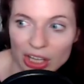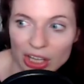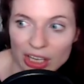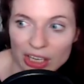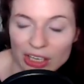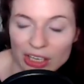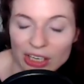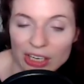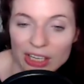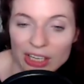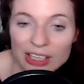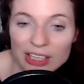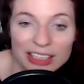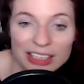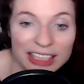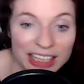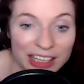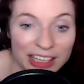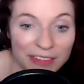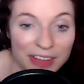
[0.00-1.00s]
And
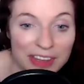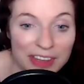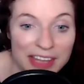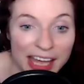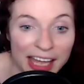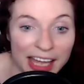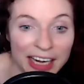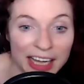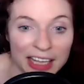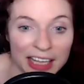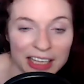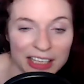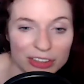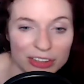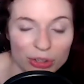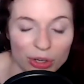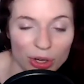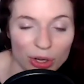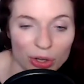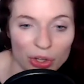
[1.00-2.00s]
even then I like
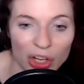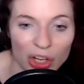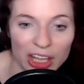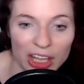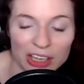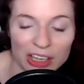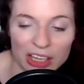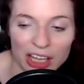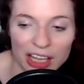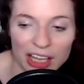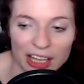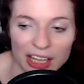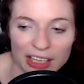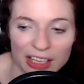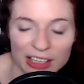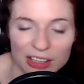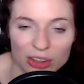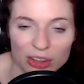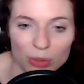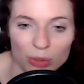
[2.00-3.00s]
to call it
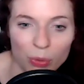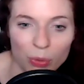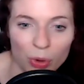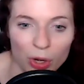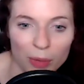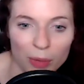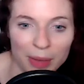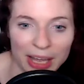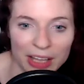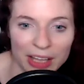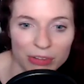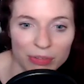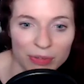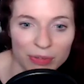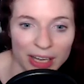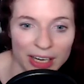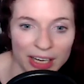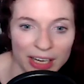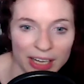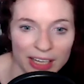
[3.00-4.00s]
like the poor man's
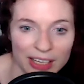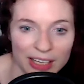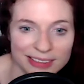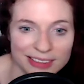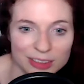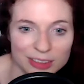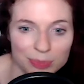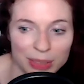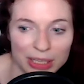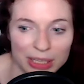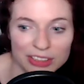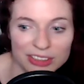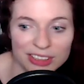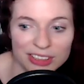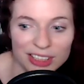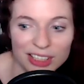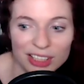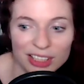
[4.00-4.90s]
finance, because